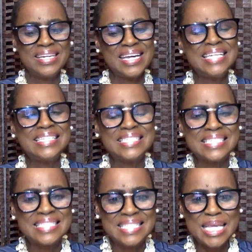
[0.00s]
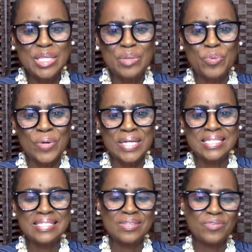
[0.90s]
and to see the
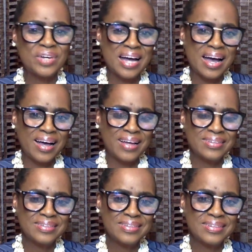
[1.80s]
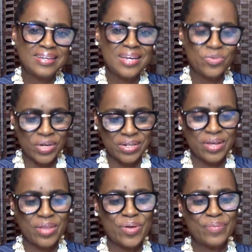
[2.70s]
presence of God and one
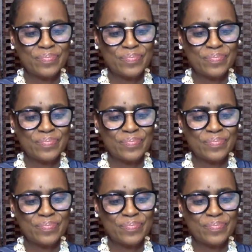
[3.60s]
another.